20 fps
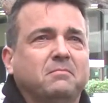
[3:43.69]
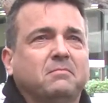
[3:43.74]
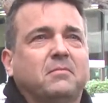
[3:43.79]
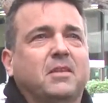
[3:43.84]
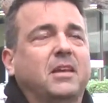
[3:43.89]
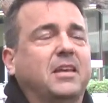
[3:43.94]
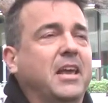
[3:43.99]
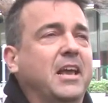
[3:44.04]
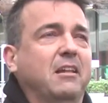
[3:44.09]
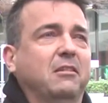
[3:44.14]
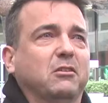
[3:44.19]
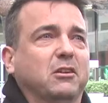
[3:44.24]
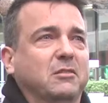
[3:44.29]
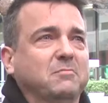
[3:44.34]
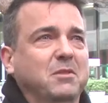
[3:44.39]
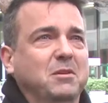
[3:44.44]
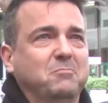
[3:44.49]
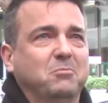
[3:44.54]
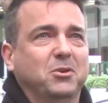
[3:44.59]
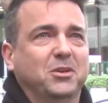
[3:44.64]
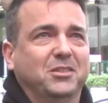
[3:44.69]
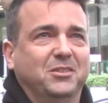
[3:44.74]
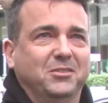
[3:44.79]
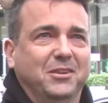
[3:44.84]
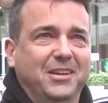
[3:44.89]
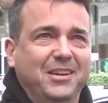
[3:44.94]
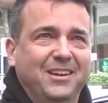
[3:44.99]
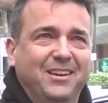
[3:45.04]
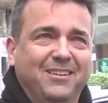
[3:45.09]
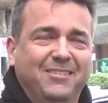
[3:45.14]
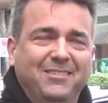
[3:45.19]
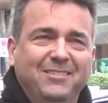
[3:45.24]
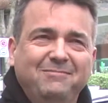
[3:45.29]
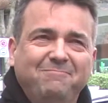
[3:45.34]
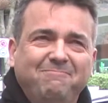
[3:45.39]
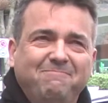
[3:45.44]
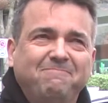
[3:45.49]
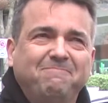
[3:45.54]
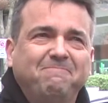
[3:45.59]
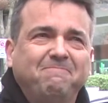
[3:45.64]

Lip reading: I can't look at my boys right now.